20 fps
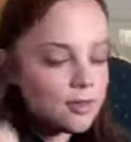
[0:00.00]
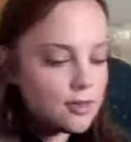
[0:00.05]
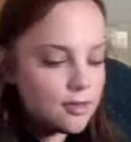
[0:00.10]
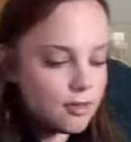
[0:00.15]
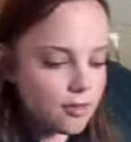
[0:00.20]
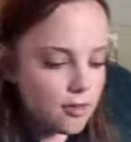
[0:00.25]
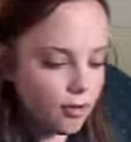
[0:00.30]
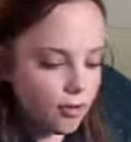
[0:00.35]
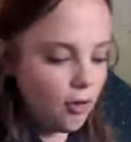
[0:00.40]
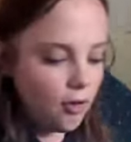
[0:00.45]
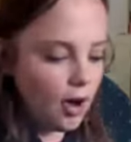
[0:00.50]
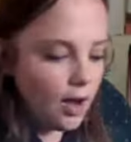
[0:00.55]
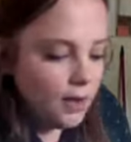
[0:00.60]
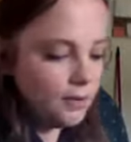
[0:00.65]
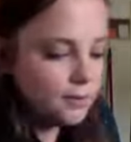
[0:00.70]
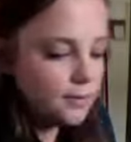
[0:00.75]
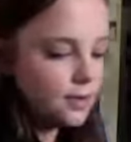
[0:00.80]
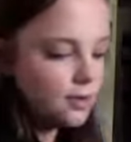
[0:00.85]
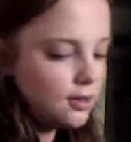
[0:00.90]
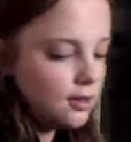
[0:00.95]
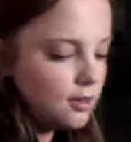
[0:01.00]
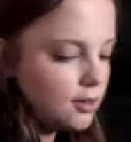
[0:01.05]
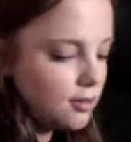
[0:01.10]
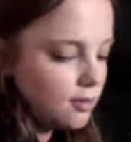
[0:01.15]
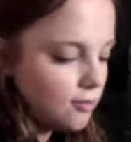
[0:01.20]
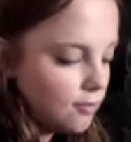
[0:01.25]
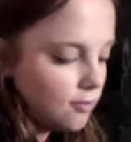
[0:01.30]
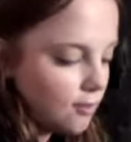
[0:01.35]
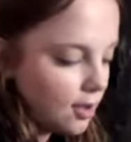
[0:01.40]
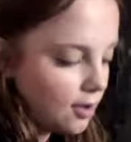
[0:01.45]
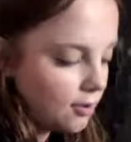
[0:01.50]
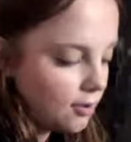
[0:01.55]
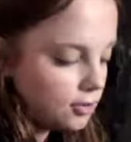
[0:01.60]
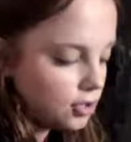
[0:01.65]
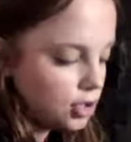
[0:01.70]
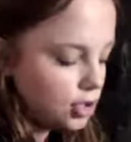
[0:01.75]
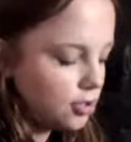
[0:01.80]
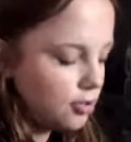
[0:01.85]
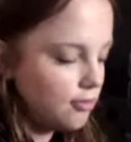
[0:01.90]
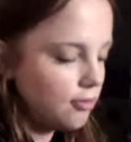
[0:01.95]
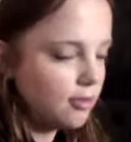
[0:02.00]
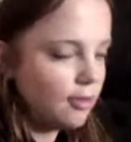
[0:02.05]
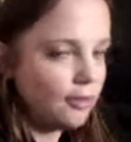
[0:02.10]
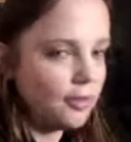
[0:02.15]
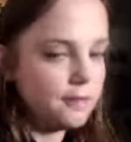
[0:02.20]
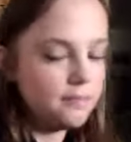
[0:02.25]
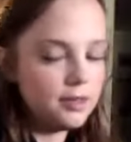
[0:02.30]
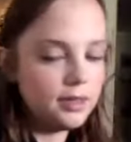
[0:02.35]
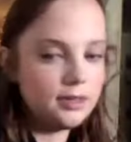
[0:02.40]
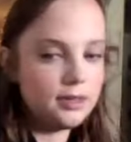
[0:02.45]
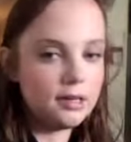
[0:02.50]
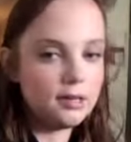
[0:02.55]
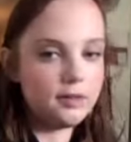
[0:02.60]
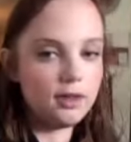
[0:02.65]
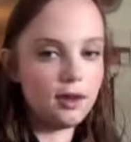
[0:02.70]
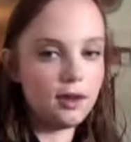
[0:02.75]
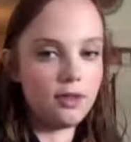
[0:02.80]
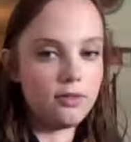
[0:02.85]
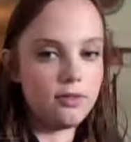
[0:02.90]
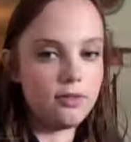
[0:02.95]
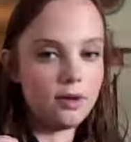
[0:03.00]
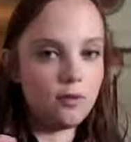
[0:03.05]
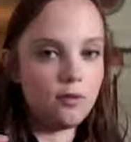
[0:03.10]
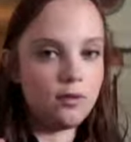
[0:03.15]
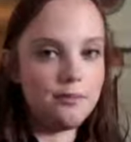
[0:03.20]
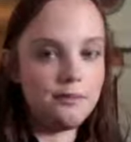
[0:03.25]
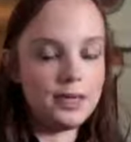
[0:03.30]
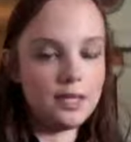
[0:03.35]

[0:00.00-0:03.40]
So I'm going to choose a lipstick that I think would